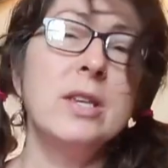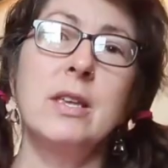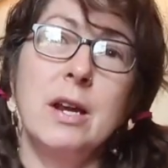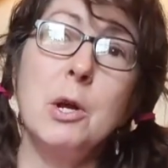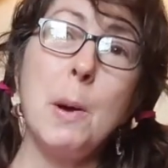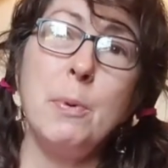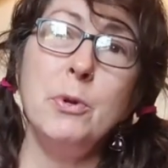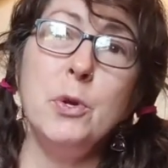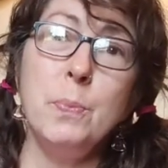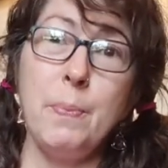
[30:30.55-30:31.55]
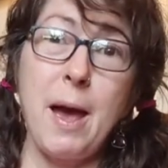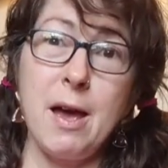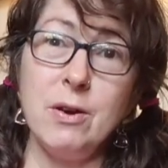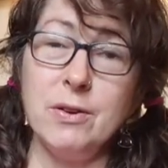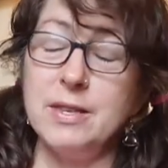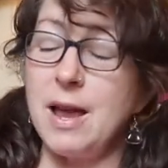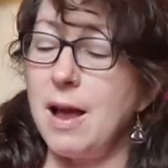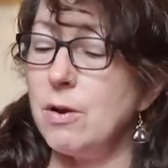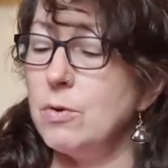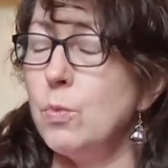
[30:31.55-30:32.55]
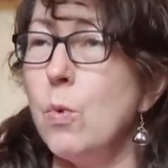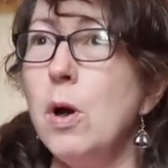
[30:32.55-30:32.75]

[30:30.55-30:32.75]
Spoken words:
she's got a couple new patterns out.